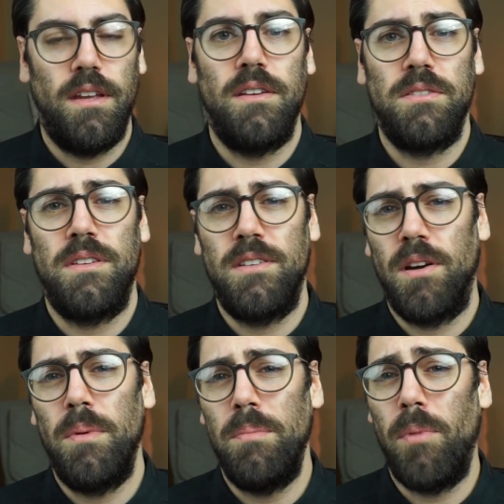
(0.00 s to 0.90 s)
a there's a
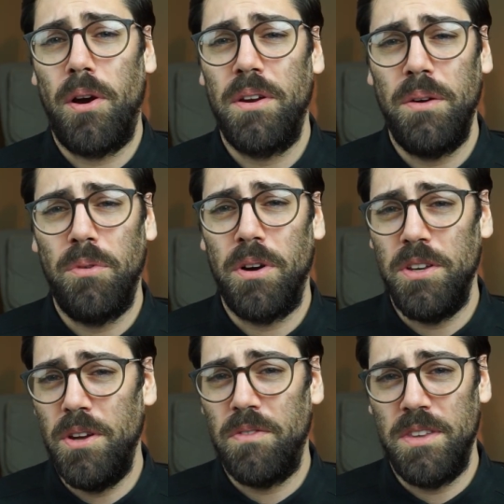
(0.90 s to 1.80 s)
term in marketing where
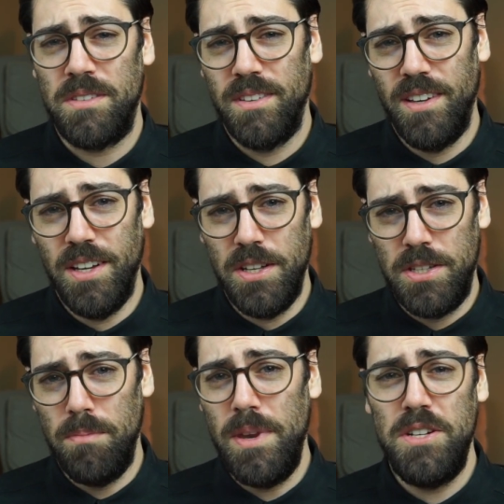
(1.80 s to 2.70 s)
you have this
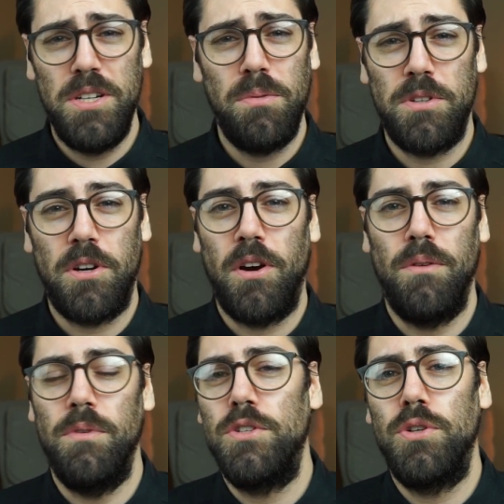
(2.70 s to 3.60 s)
diminishing
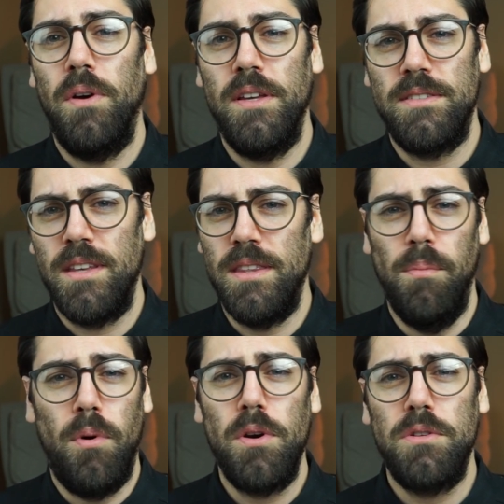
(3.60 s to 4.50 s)
return with choice. And the
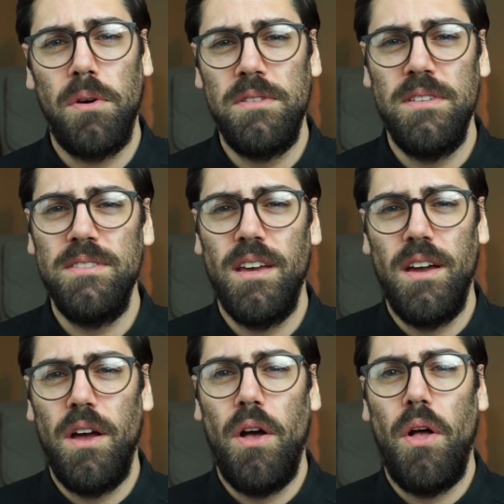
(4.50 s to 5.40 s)
more choices,
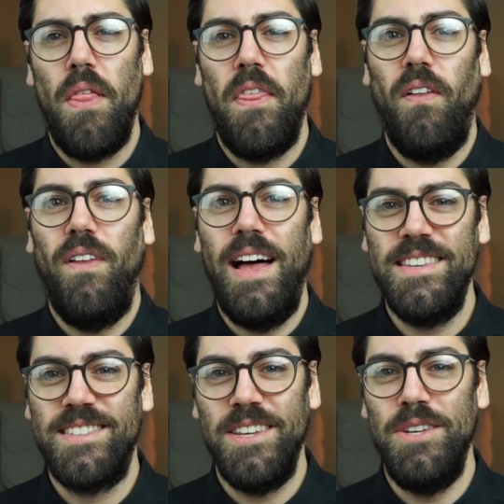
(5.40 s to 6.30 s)
the
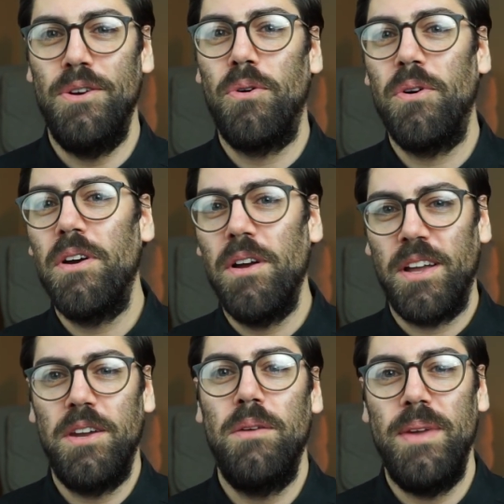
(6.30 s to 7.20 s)
less you're
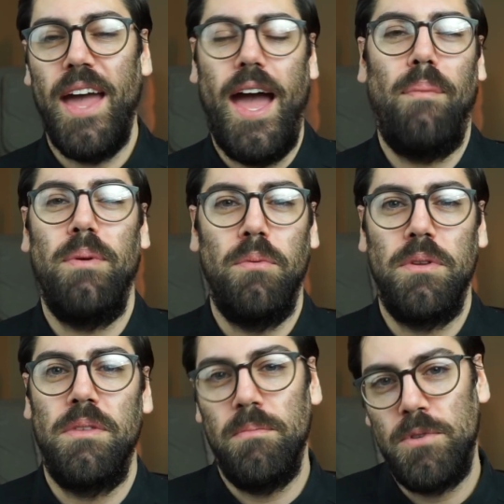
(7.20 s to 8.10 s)
going to be happy
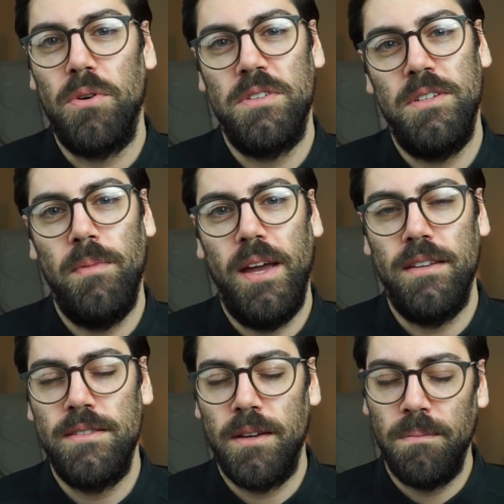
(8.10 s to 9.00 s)
with the choice you
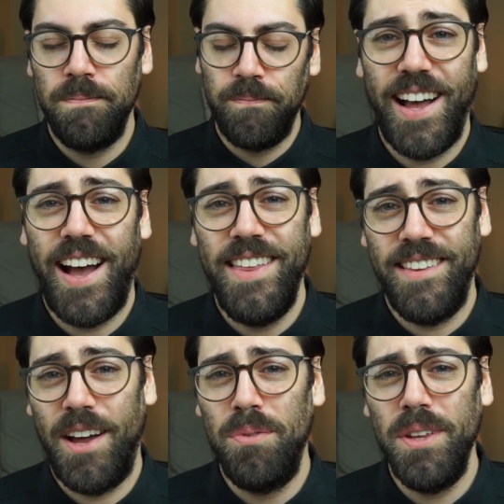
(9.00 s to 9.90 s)
made. So
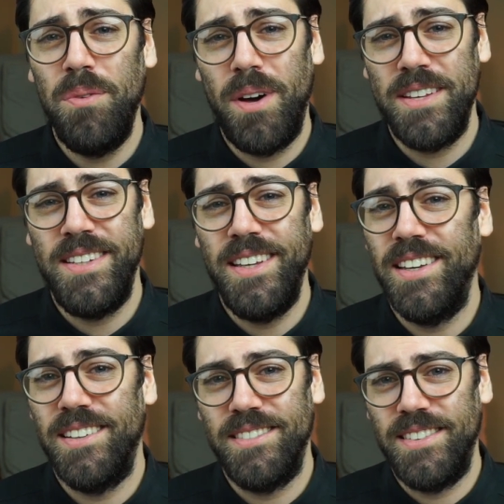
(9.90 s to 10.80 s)
I, I really want to
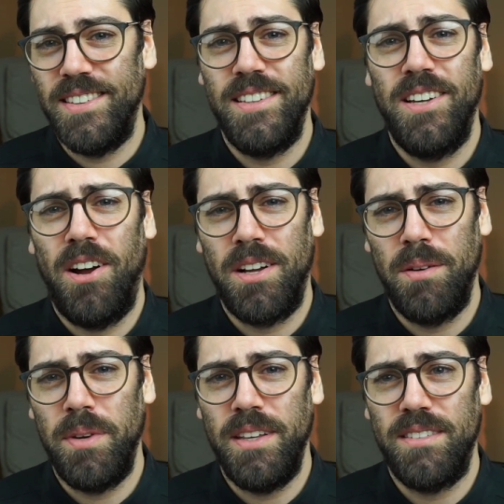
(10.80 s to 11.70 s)
see car
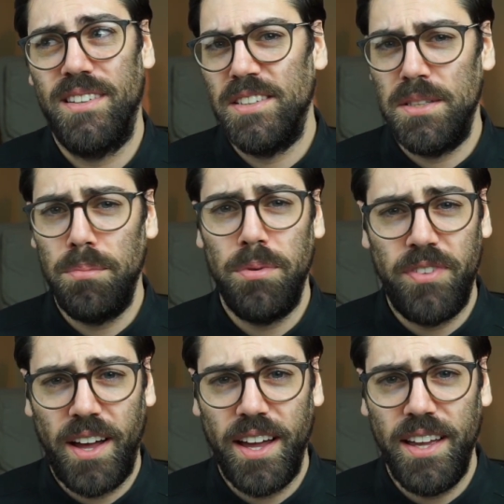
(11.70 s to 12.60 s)
companies
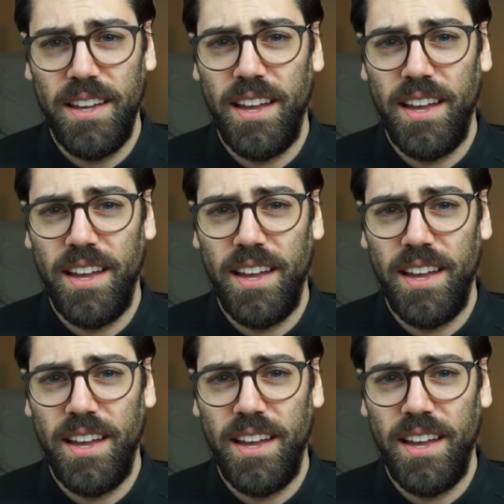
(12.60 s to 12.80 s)
simplify